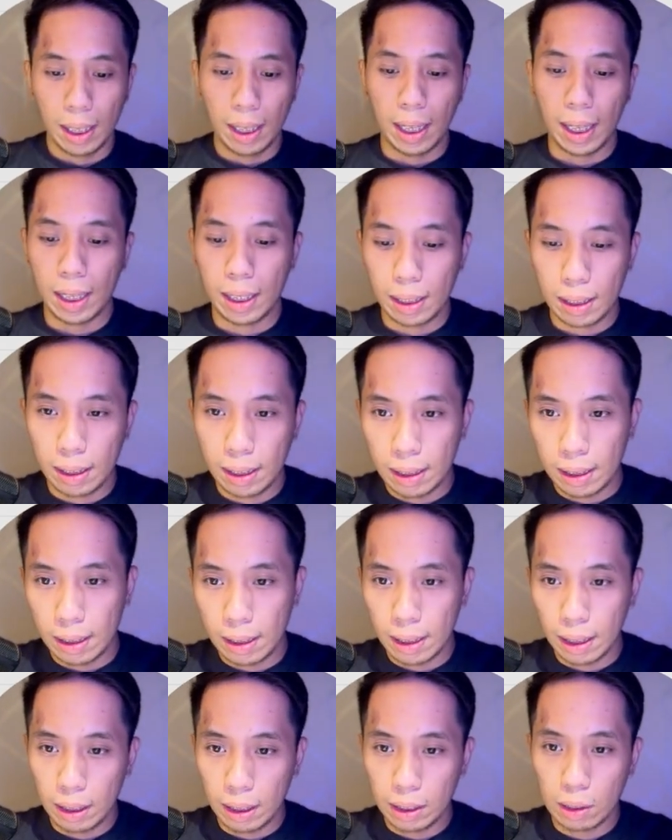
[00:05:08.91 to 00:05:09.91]
And
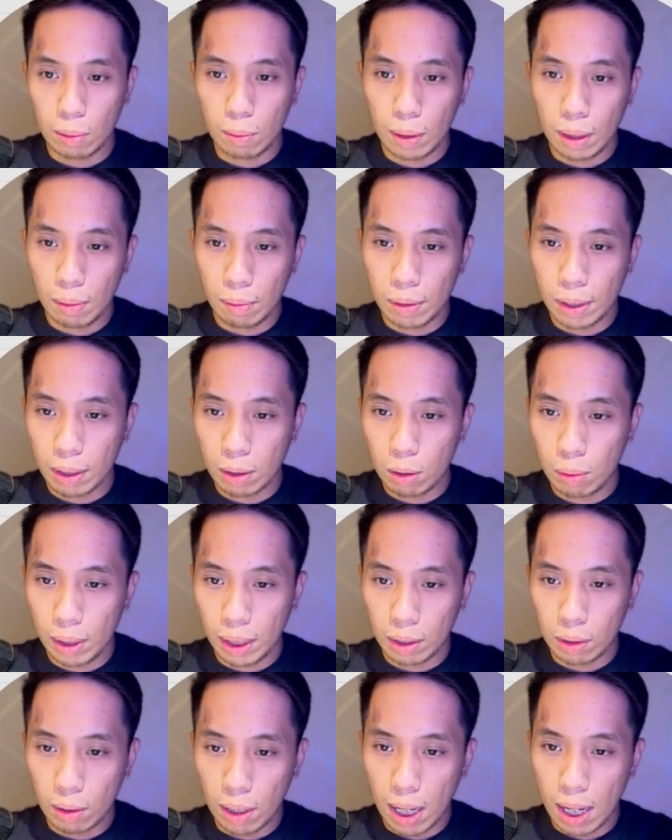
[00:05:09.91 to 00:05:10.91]
the reason why we're
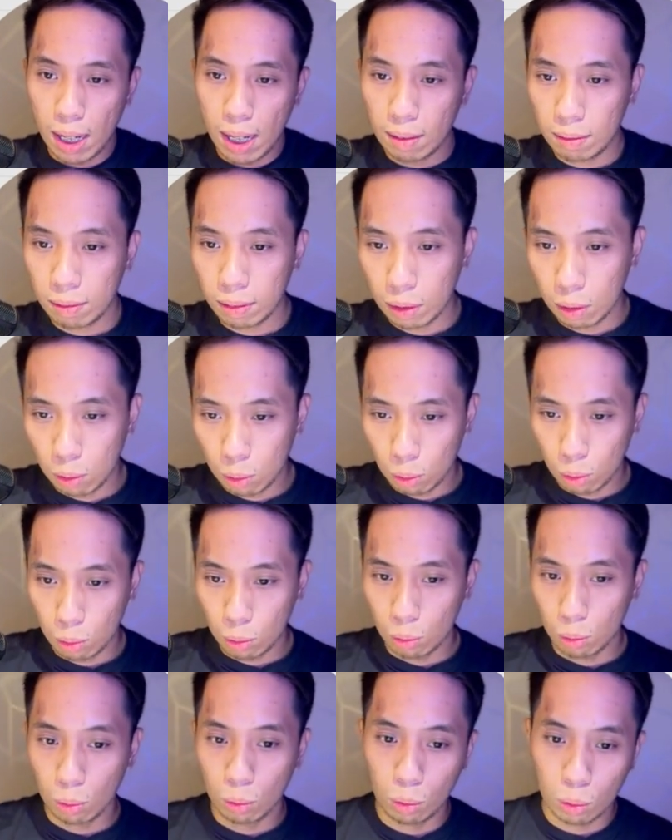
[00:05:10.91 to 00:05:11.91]
going to have
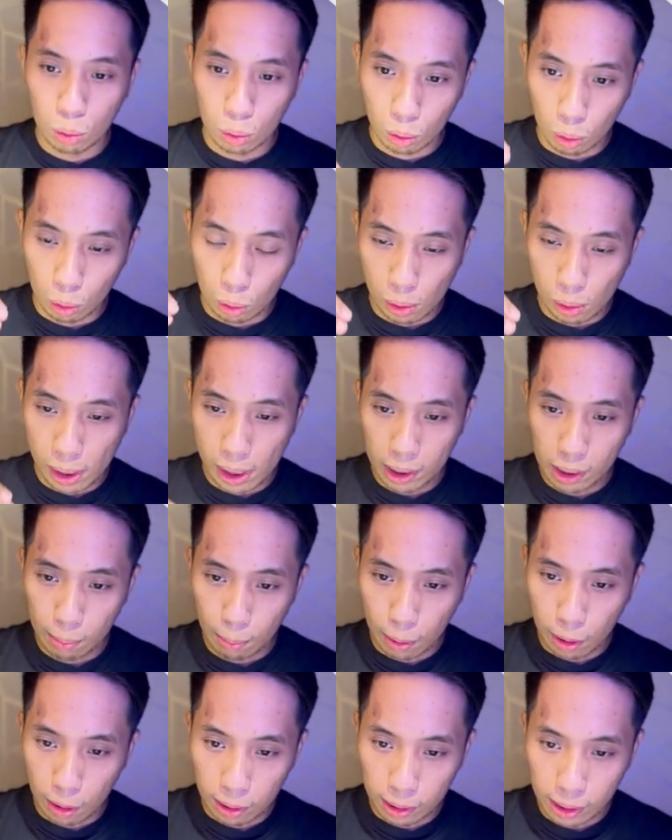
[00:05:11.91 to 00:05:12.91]
to do this
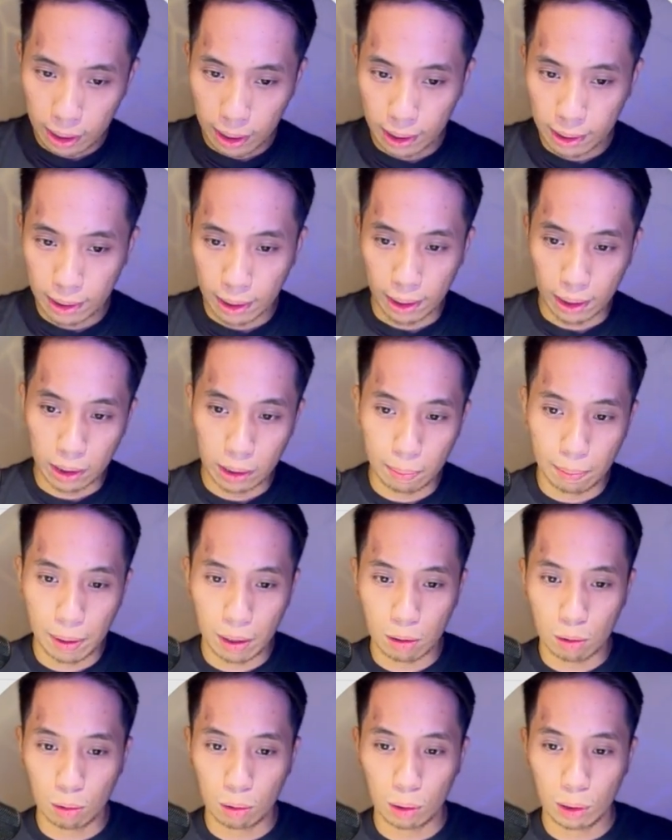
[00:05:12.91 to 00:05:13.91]
process is
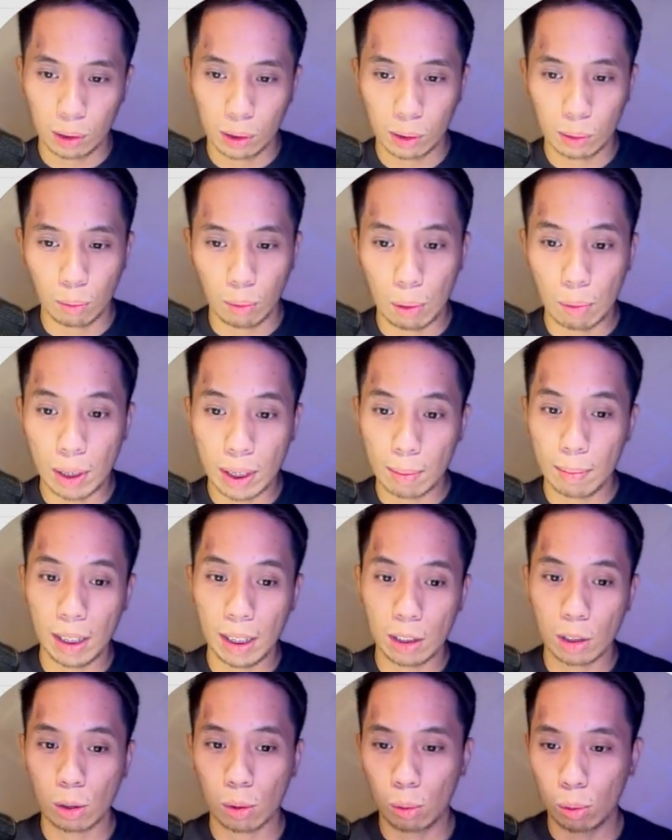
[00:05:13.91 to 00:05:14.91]
because we want to
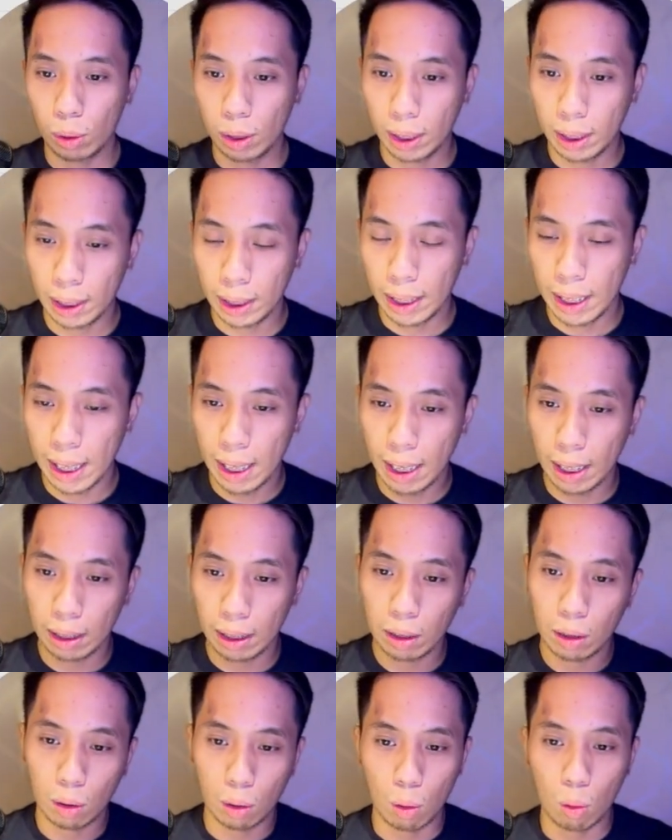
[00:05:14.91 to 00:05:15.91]
make sure that
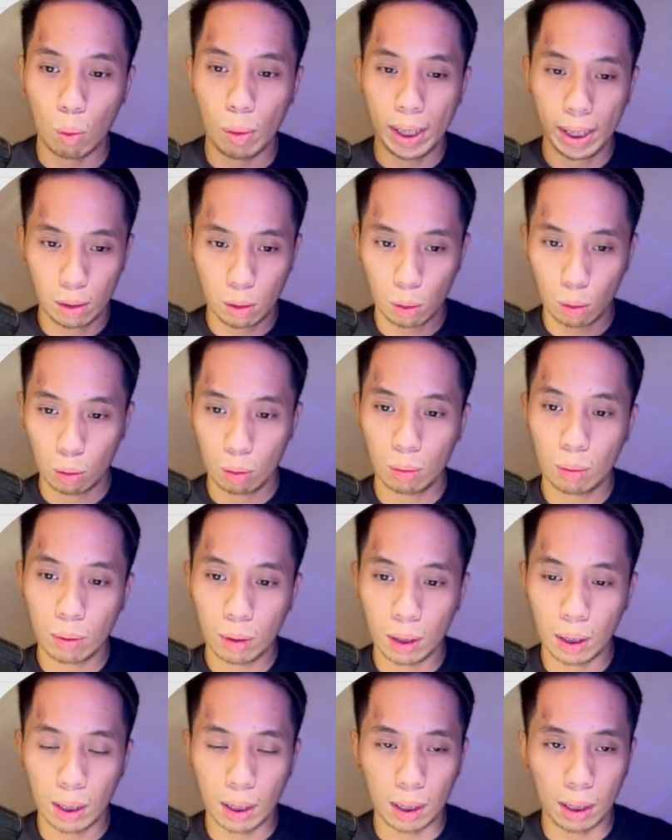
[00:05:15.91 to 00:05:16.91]
we know
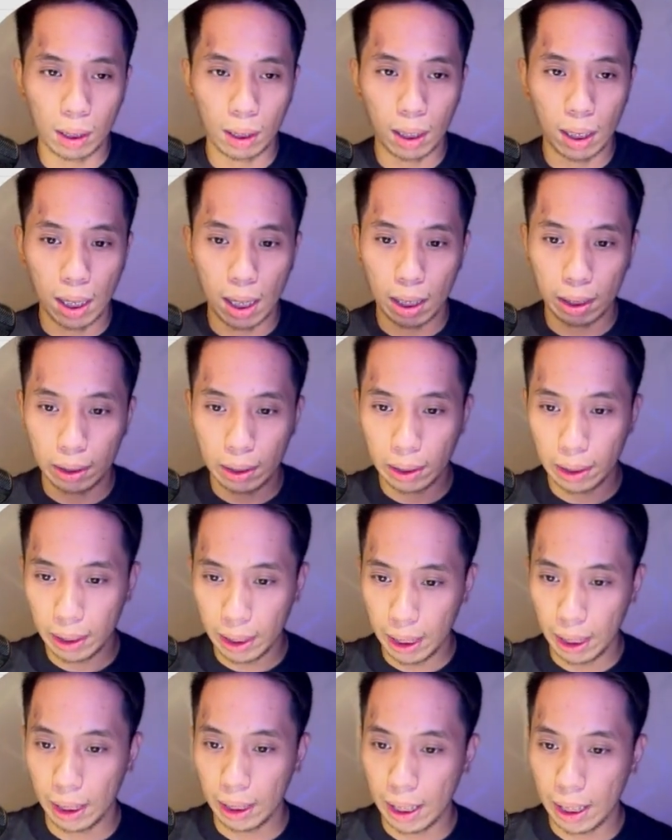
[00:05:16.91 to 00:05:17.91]
other
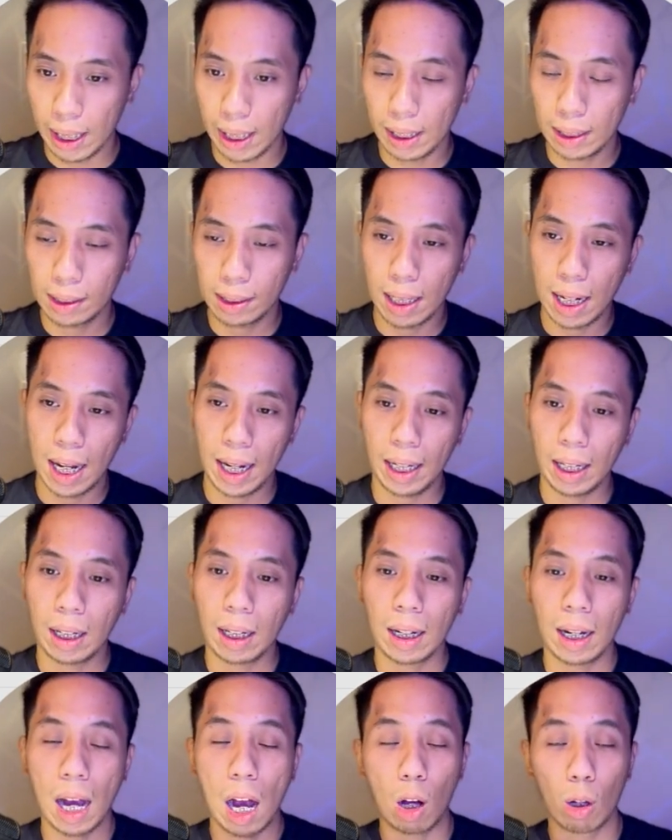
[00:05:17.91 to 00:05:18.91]
details like
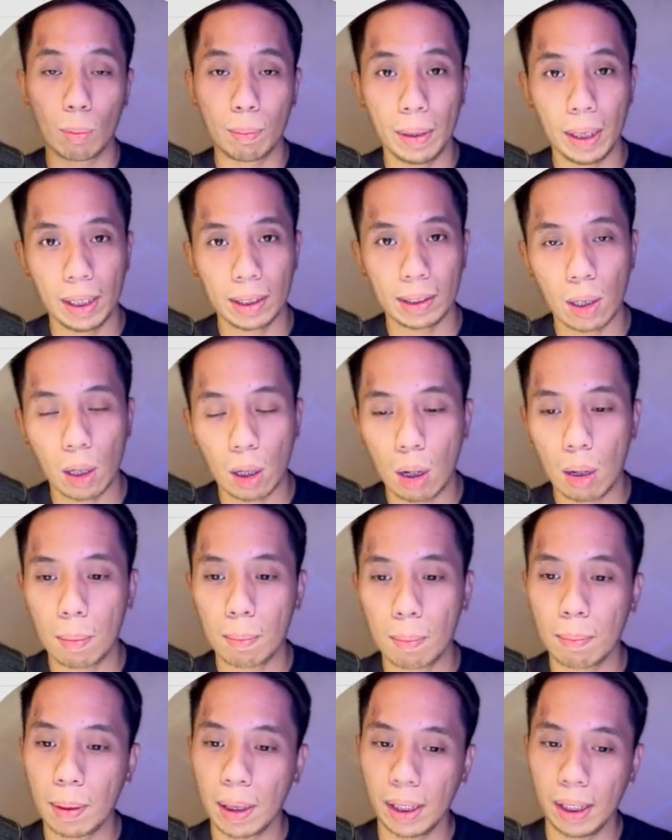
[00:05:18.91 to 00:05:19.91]
how big is the
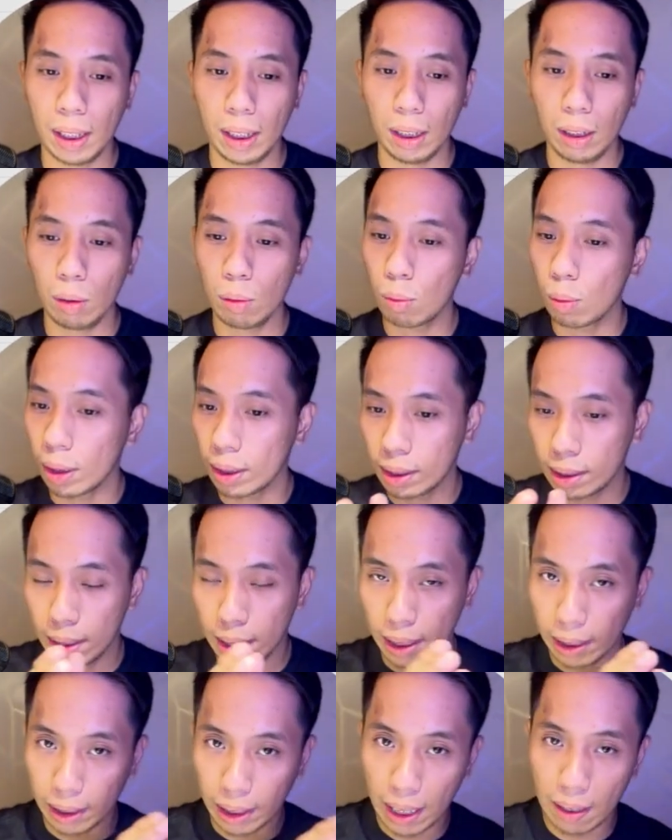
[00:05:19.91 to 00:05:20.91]
company, what's
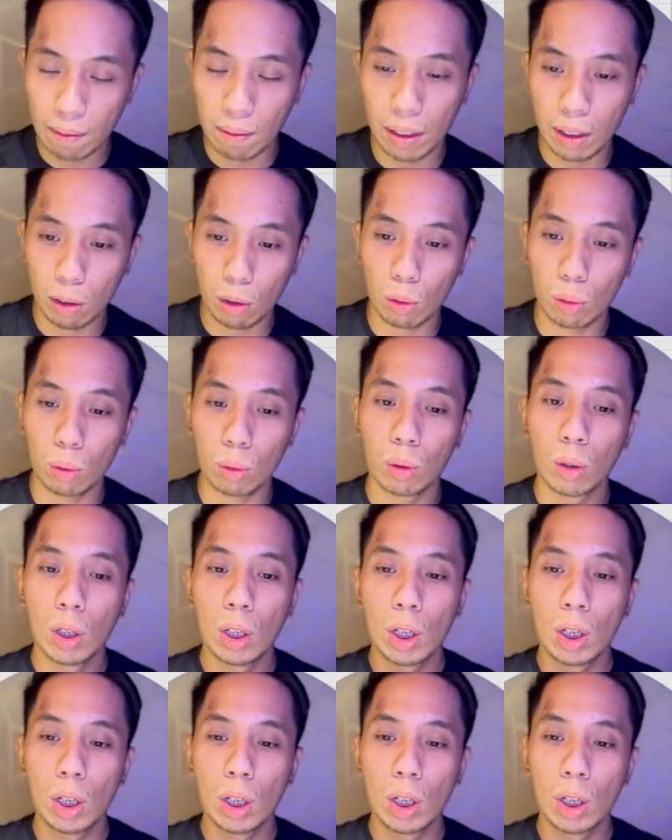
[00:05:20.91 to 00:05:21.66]
their revenue,